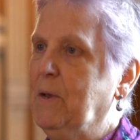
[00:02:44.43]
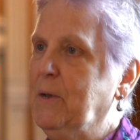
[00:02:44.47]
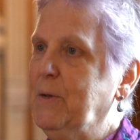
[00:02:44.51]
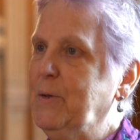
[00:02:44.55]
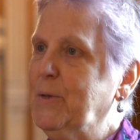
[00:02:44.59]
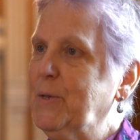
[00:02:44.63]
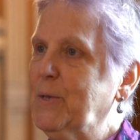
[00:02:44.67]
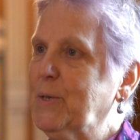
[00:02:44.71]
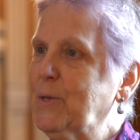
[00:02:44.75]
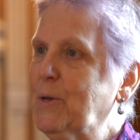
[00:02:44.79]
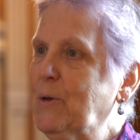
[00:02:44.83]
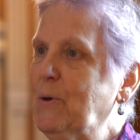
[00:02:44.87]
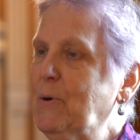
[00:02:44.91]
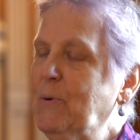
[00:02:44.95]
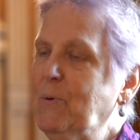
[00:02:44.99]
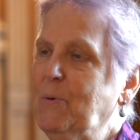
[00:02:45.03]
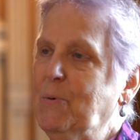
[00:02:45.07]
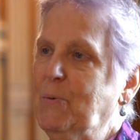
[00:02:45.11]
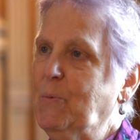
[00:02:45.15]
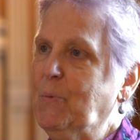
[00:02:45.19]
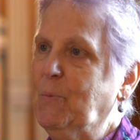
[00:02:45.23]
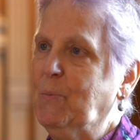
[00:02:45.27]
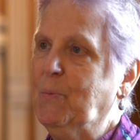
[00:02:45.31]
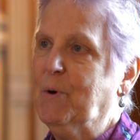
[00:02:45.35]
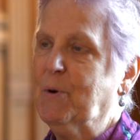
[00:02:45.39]

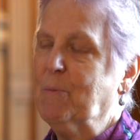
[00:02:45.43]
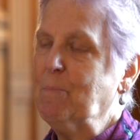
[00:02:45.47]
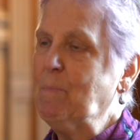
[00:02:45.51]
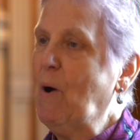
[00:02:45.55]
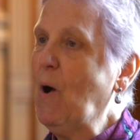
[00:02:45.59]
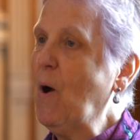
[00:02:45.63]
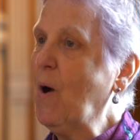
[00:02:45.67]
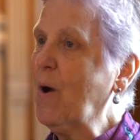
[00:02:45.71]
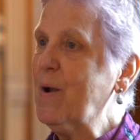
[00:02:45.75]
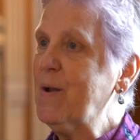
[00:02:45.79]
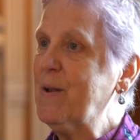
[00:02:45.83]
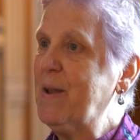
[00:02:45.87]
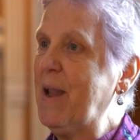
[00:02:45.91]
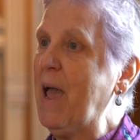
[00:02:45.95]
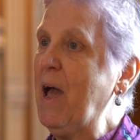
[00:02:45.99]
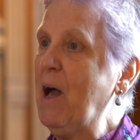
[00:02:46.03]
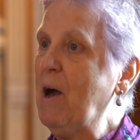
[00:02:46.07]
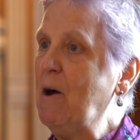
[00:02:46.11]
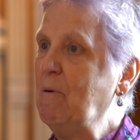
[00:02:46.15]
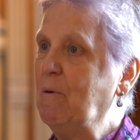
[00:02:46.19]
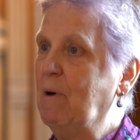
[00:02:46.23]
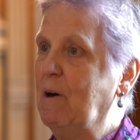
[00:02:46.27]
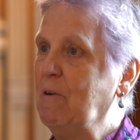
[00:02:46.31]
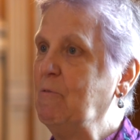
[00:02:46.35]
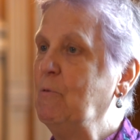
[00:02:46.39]
So we're part
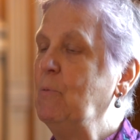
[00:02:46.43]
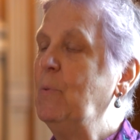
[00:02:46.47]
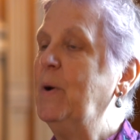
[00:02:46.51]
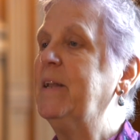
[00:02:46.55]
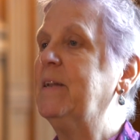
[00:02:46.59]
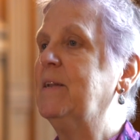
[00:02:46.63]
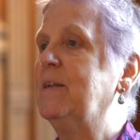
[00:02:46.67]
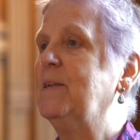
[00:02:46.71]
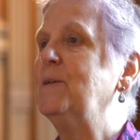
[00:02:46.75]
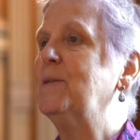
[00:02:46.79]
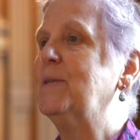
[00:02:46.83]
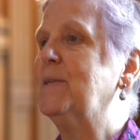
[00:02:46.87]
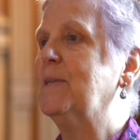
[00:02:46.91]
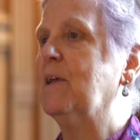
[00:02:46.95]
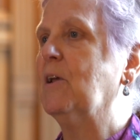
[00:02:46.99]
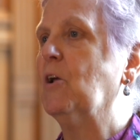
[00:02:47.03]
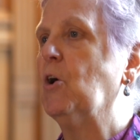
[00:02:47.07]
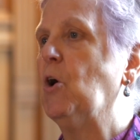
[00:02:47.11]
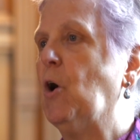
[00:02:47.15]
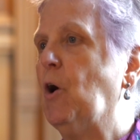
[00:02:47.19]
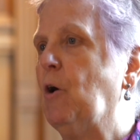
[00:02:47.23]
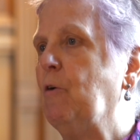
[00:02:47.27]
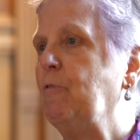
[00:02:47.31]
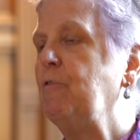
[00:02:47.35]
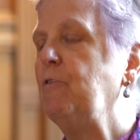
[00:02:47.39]
now of
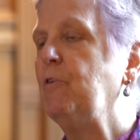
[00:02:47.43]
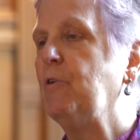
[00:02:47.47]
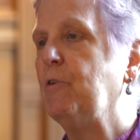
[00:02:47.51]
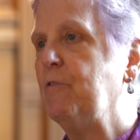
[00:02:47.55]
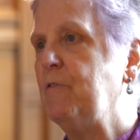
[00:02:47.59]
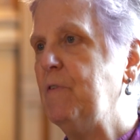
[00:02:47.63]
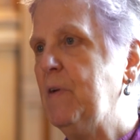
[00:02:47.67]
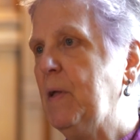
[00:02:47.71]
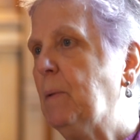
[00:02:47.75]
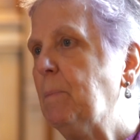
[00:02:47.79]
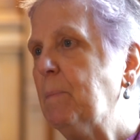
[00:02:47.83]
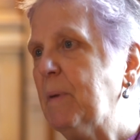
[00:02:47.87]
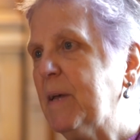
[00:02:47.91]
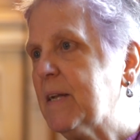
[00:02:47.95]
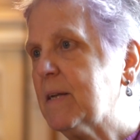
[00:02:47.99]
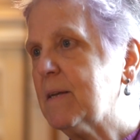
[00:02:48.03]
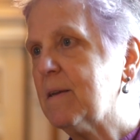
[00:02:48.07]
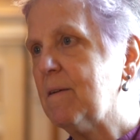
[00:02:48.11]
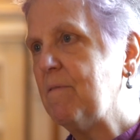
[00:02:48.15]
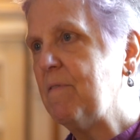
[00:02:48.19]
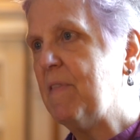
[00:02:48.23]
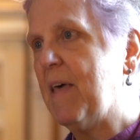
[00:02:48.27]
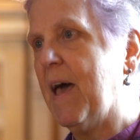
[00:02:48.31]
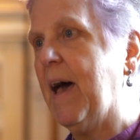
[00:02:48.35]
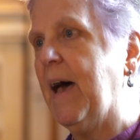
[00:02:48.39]
witnessing a fulfillment
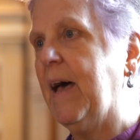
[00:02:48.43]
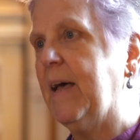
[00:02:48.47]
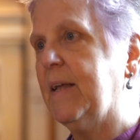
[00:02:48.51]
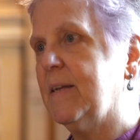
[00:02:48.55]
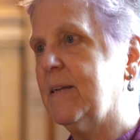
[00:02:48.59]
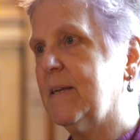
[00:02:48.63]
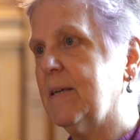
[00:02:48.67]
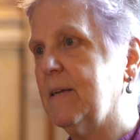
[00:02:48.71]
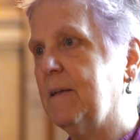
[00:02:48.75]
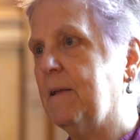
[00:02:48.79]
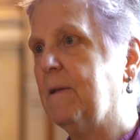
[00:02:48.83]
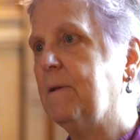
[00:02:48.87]
of that.